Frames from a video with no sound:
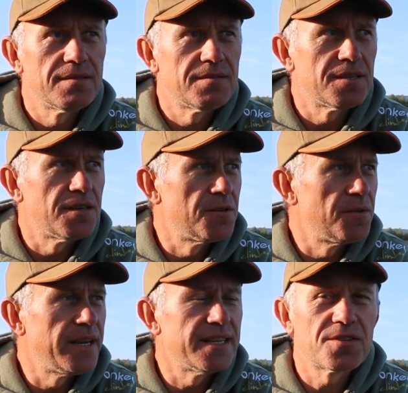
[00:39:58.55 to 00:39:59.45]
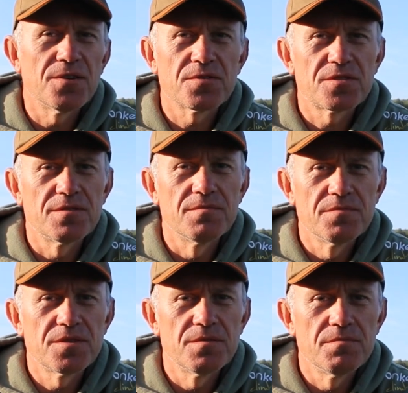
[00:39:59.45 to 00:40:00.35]
so, and it's got some
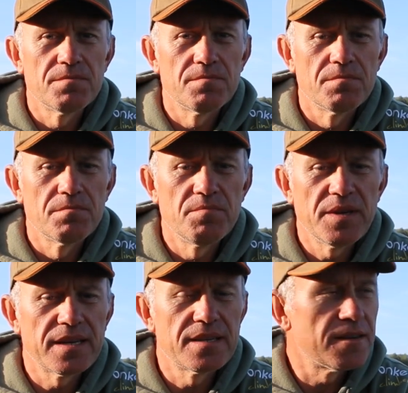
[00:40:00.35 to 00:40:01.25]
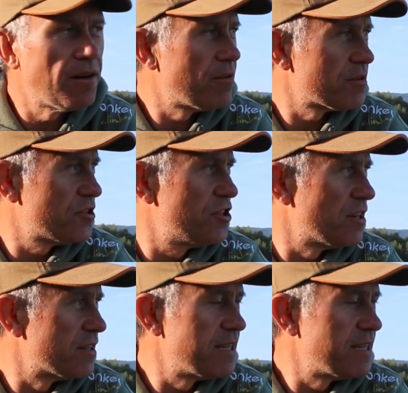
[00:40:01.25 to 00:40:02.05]
big dark chunky